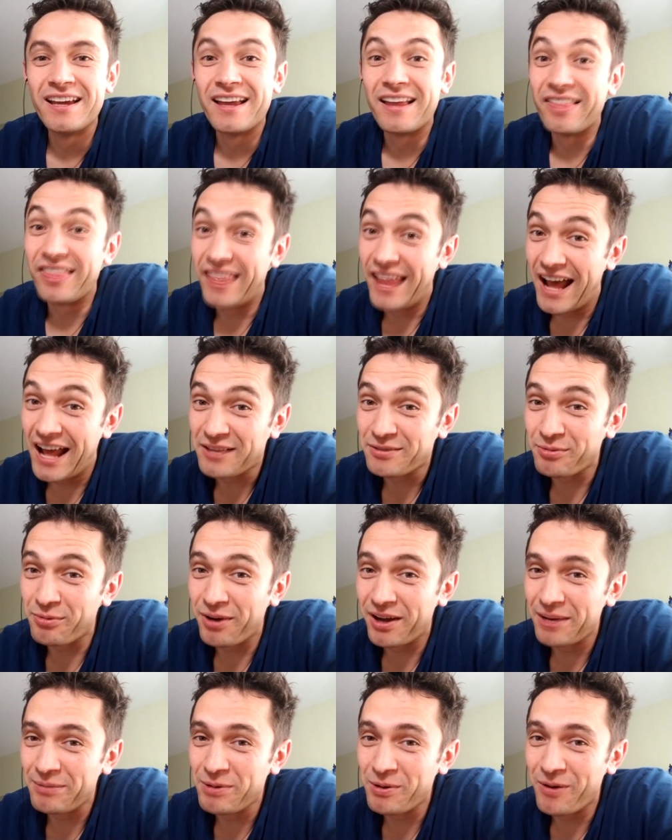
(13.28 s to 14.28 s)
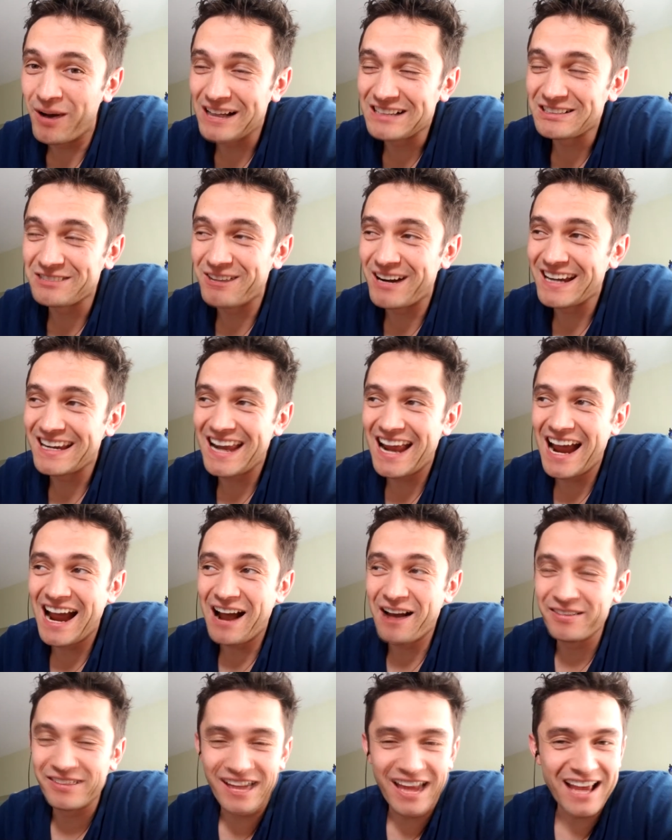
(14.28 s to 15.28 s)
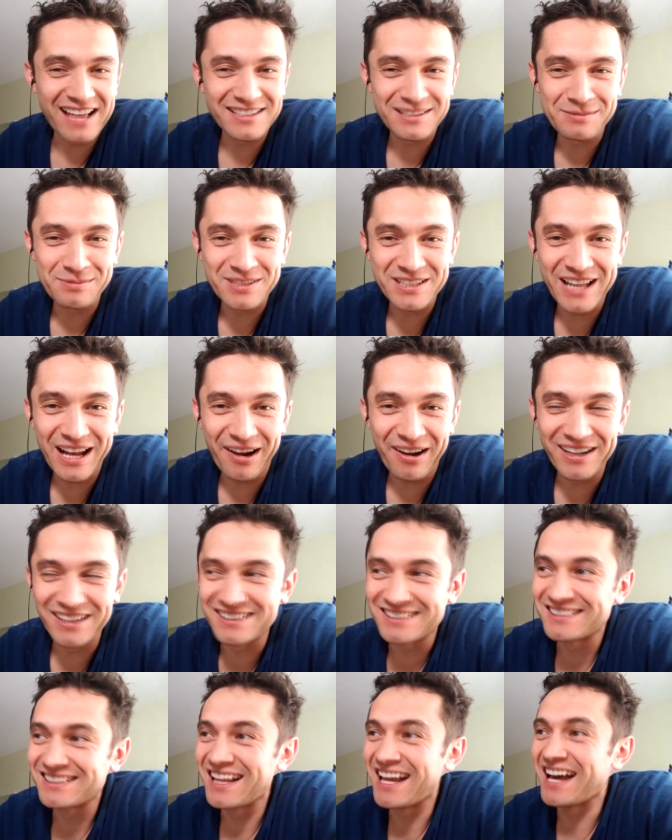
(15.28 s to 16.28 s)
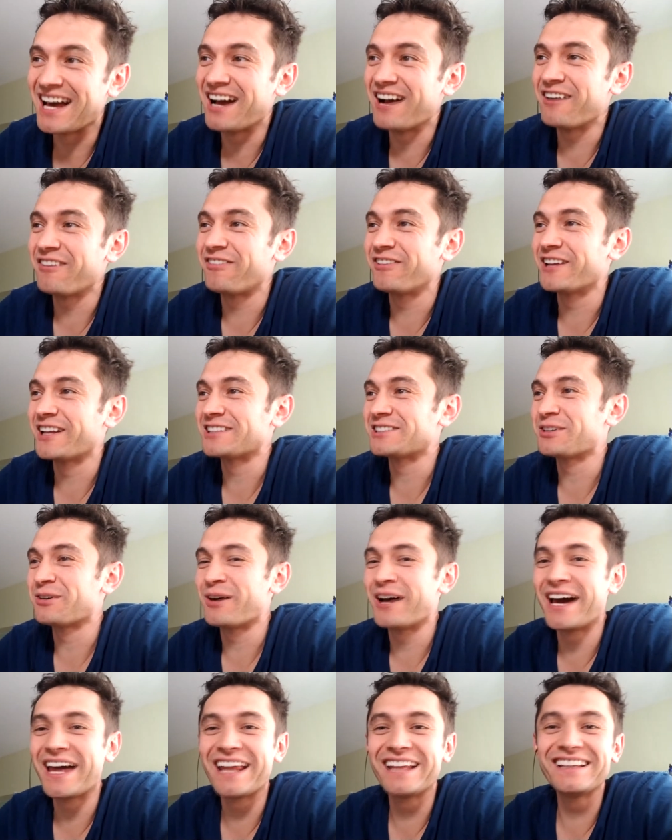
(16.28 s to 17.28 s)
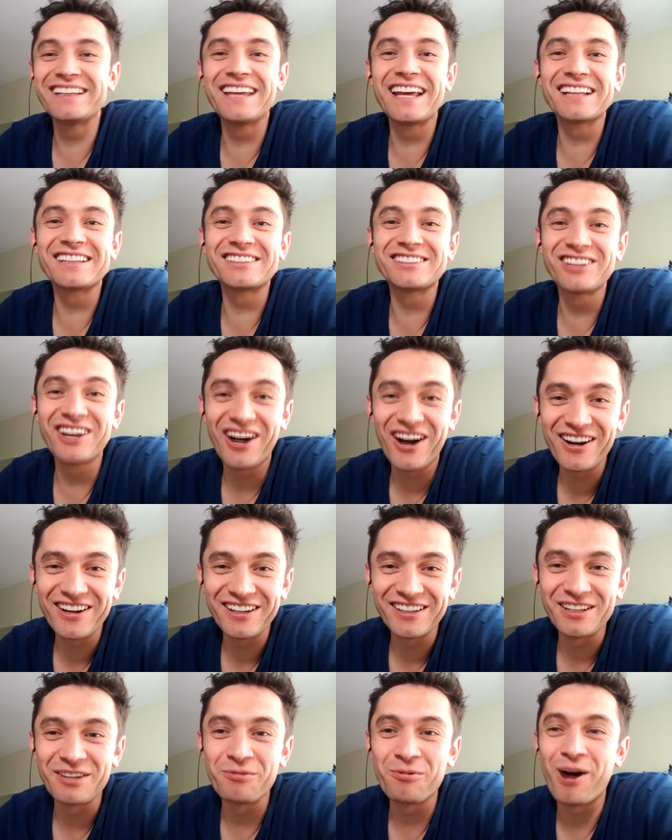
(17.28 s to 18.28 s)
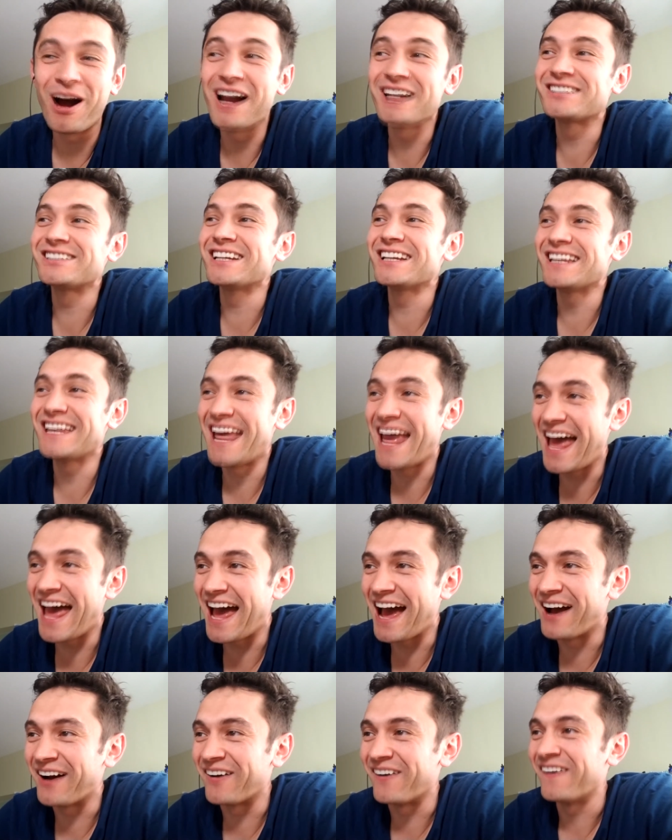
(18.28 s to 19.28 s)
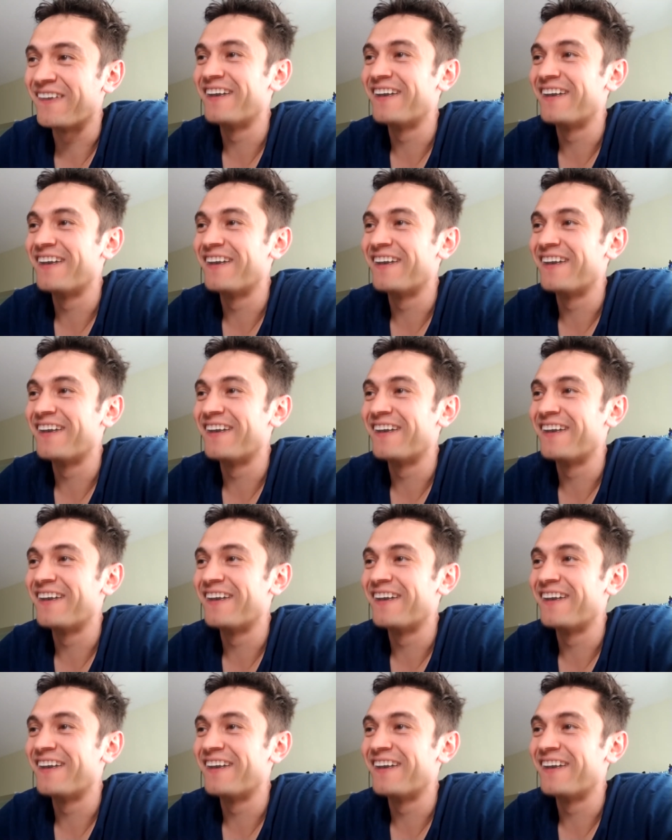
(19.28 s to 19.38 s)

that's what we're going to be watching right now, and it has some scary stuff. Let's go ahead and get started and watch it now.